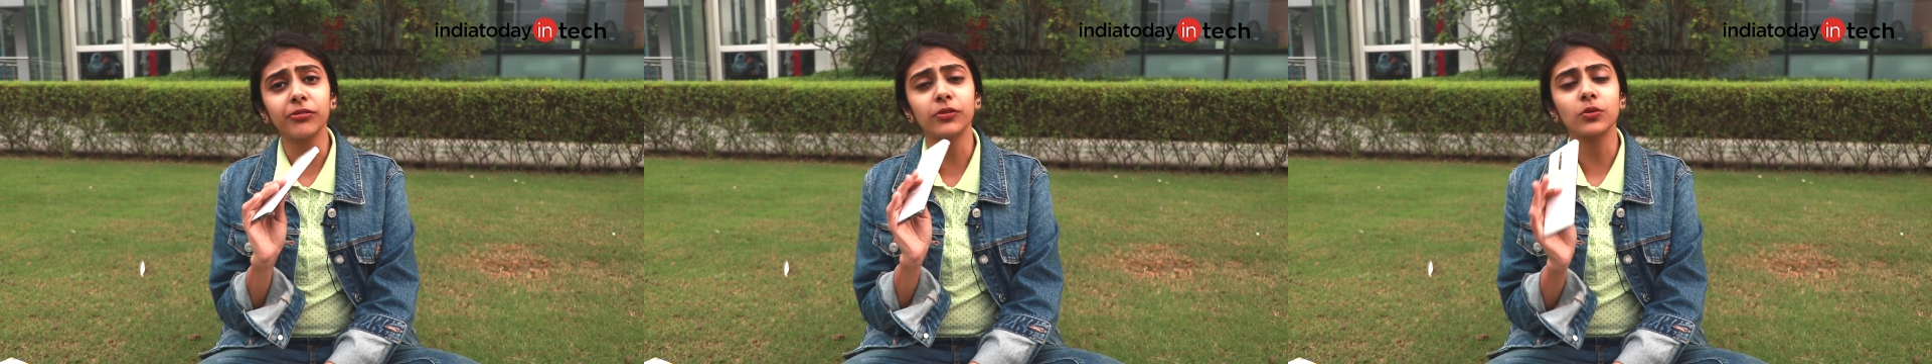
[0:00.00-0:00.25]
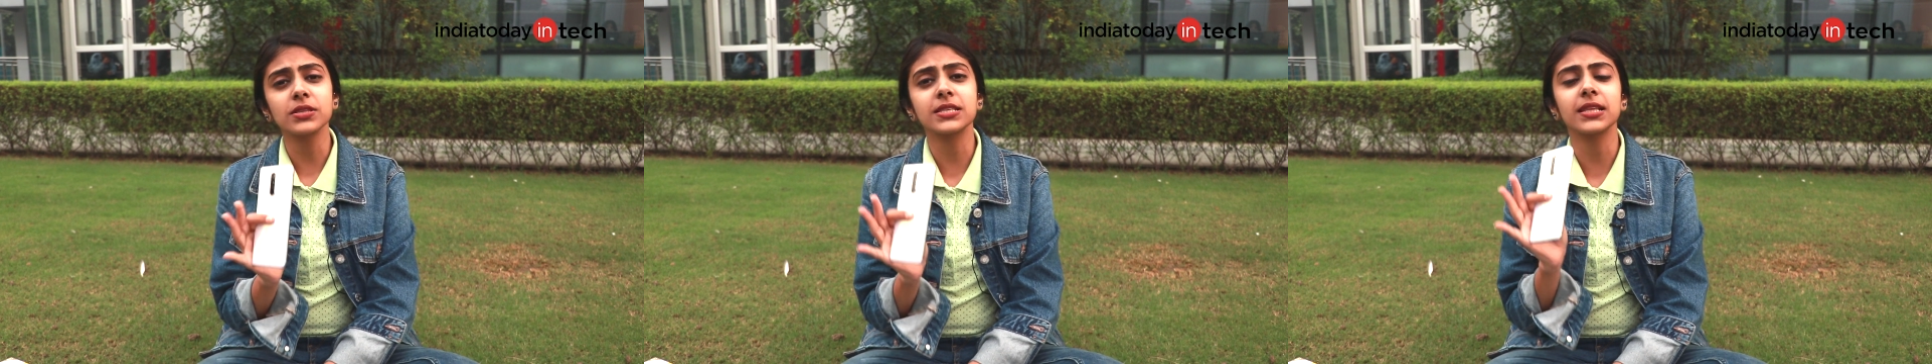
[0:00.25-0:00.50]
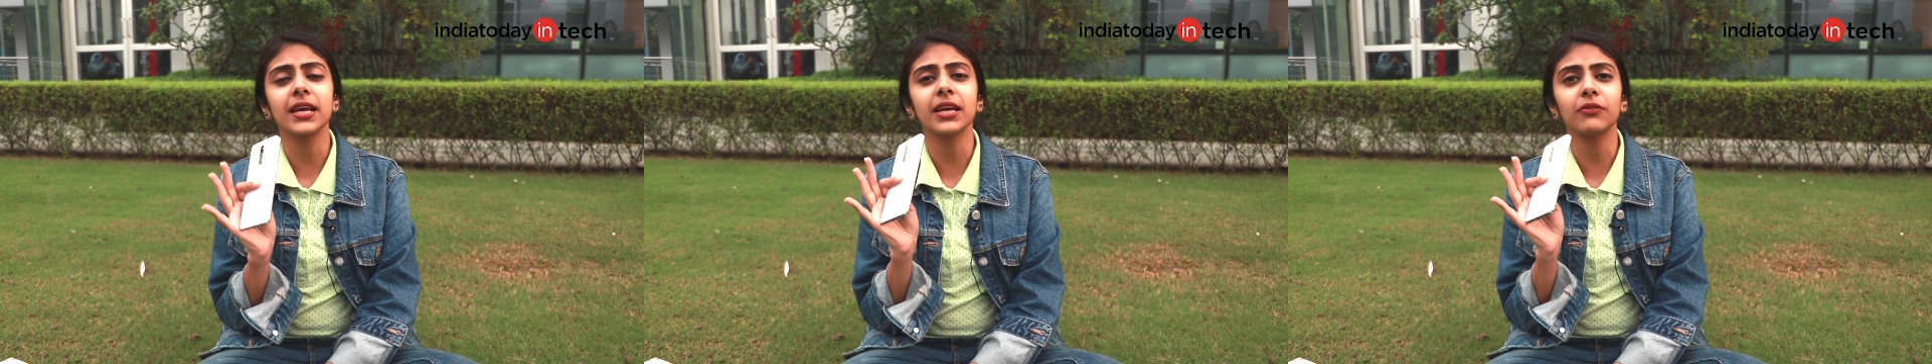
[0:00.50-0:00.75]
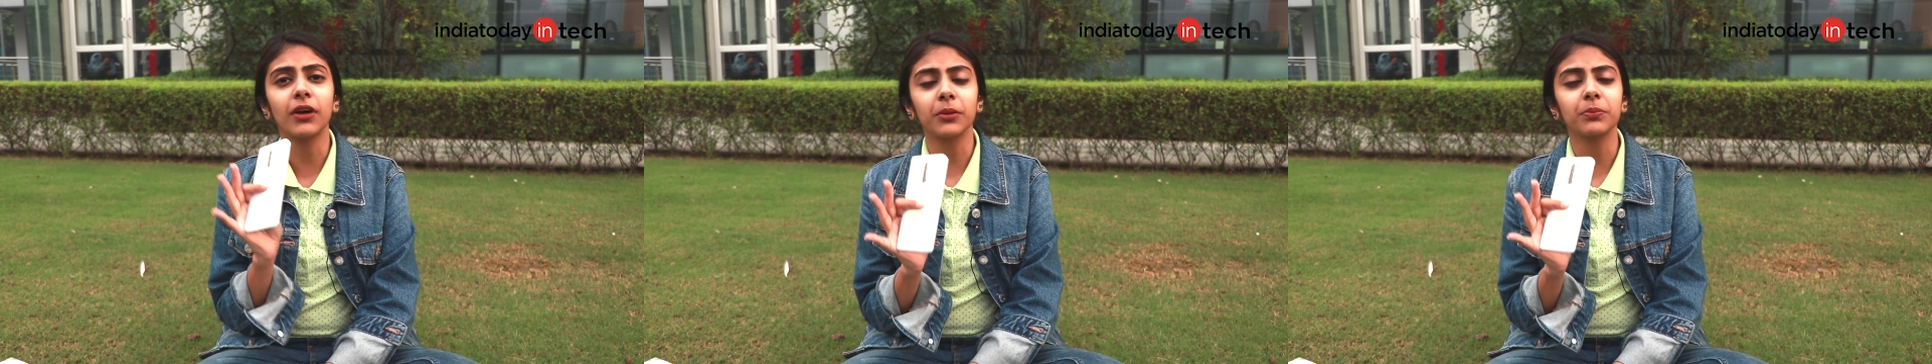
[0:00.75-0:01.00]
phones
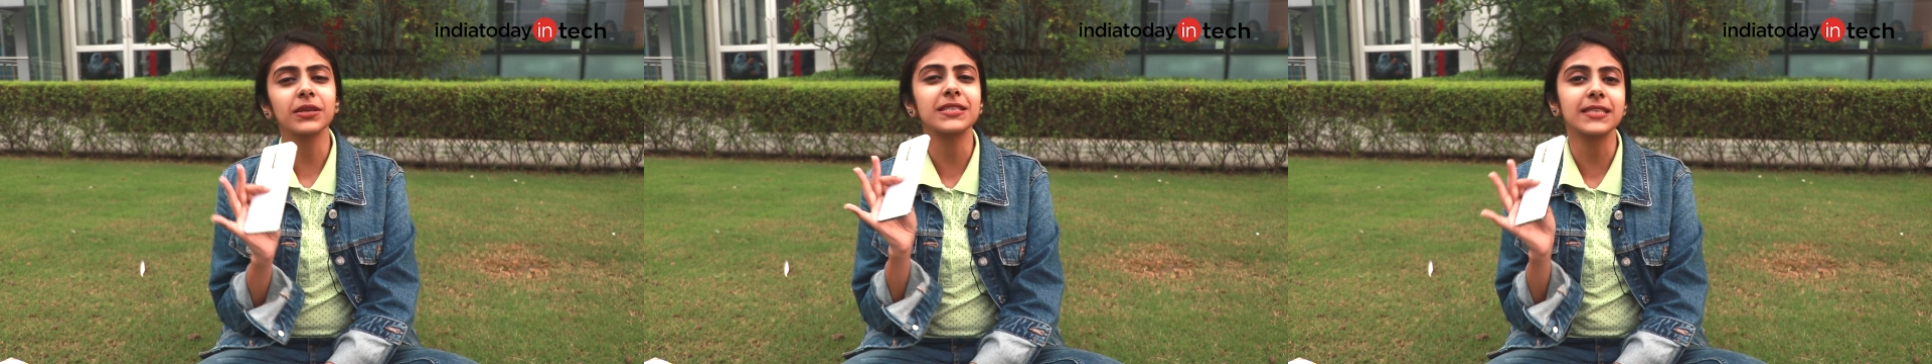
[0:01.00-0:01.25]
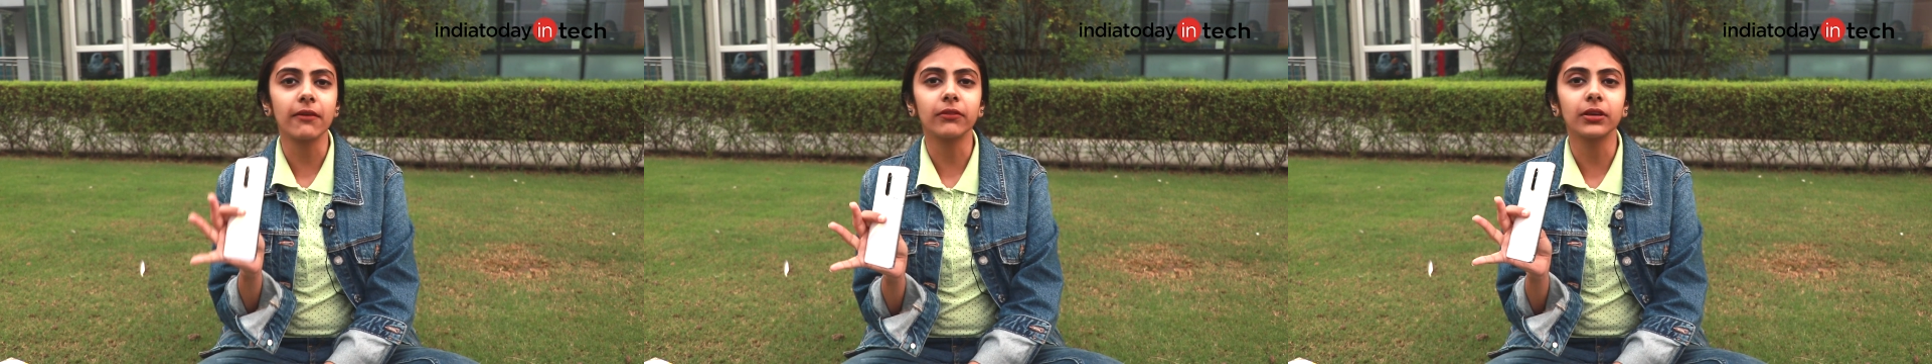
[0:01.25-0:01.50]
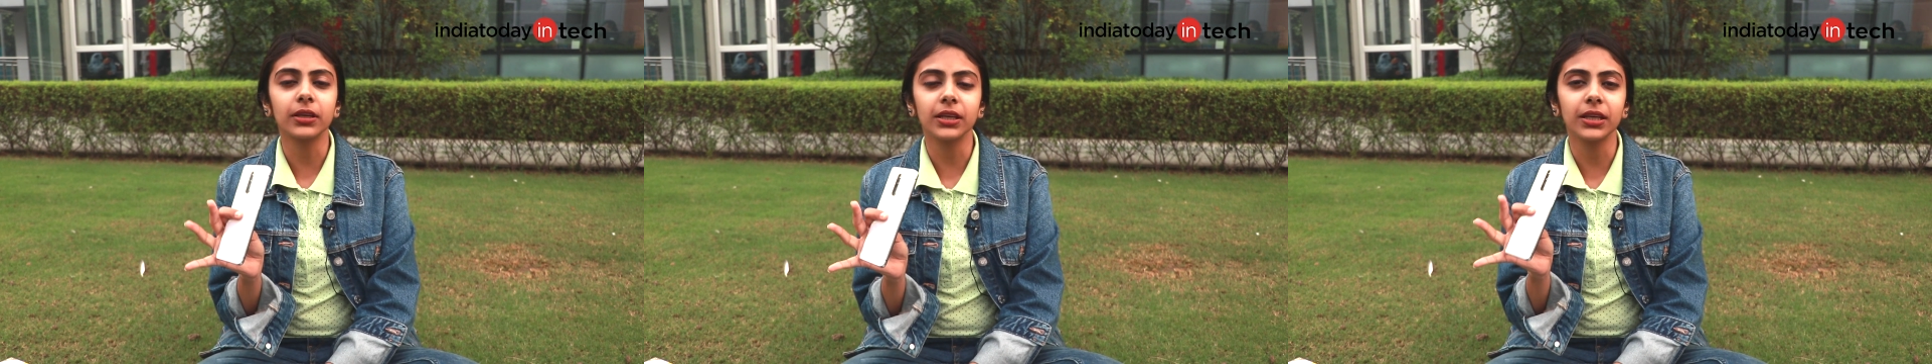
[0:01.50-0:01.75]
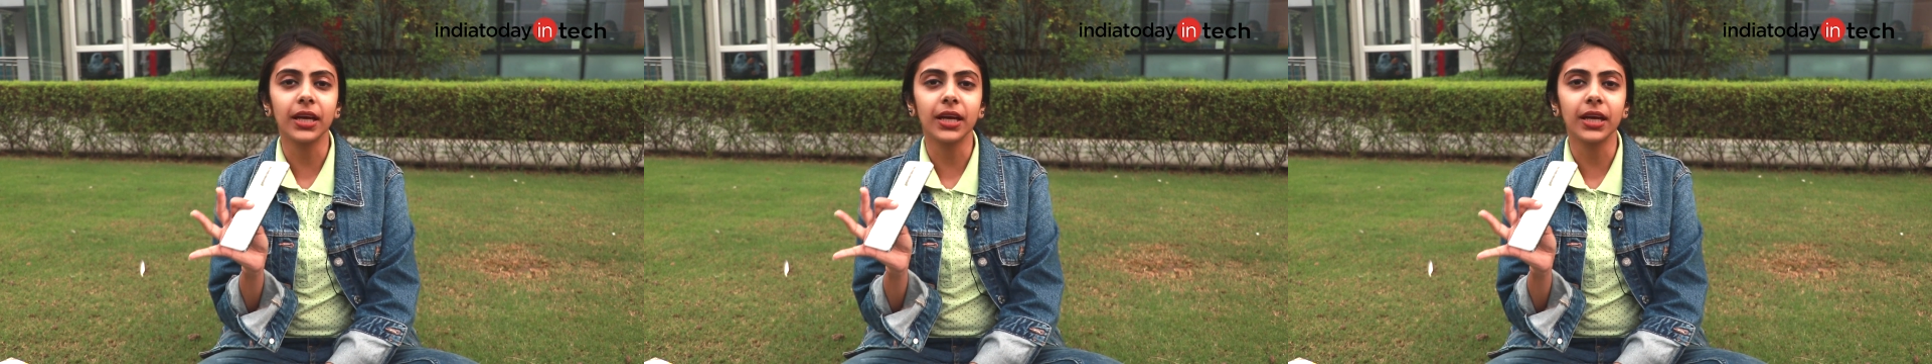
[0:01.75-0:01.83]
like OnePlus 7T